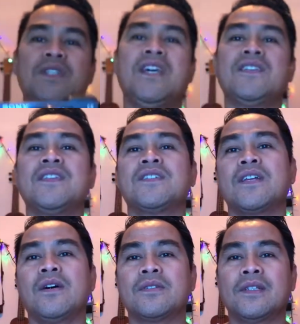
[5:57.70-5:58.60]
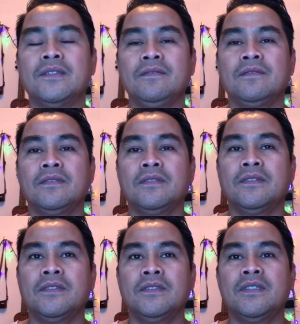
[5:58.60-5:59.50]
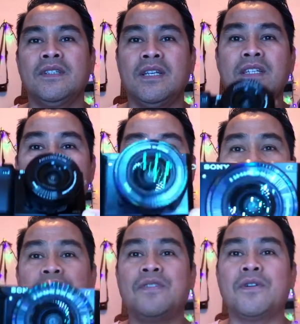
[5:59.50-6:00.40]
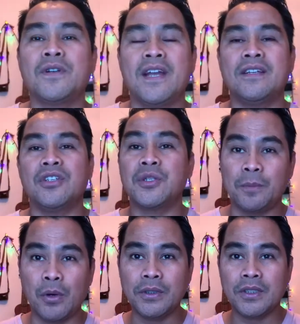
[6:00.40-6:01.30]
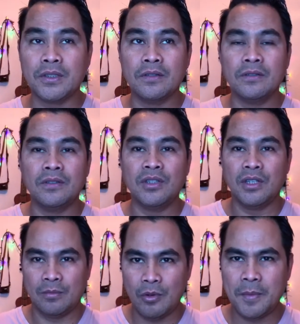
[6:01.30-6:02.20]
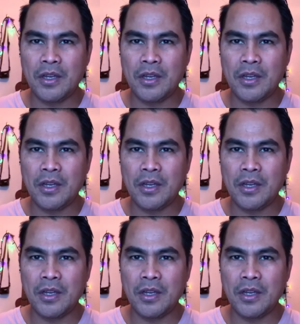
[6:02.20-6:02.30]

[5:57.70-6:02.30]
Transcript: A6000. It's good for like sports, moving